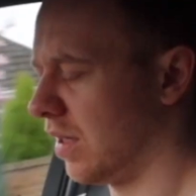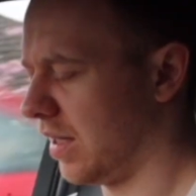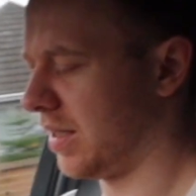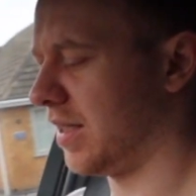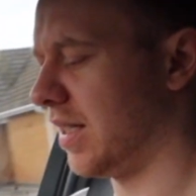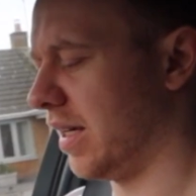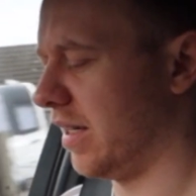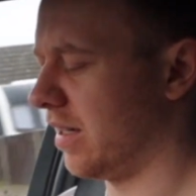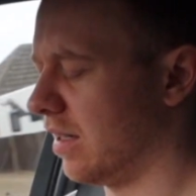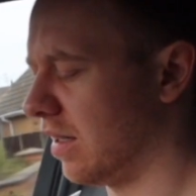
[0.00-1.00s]
let's
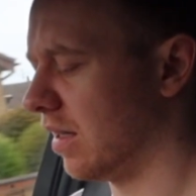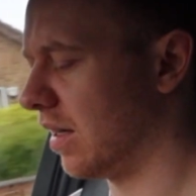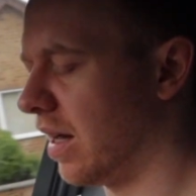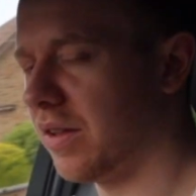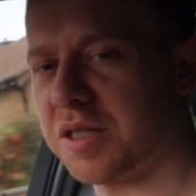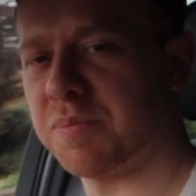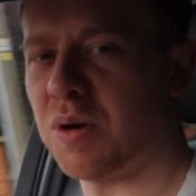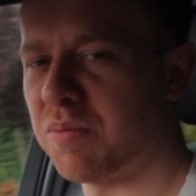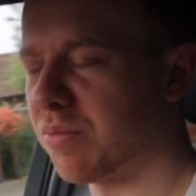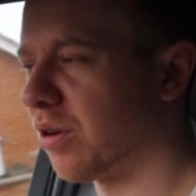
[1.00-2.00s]
see how this
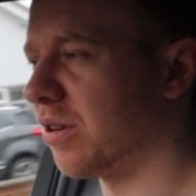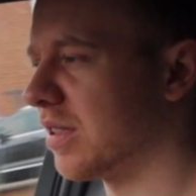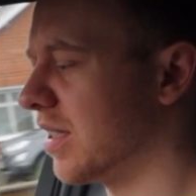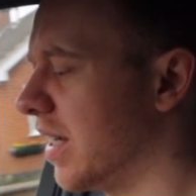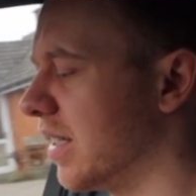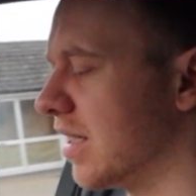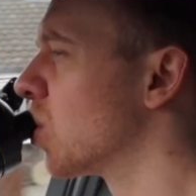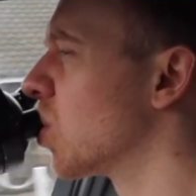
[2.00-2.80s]
pump product tastes.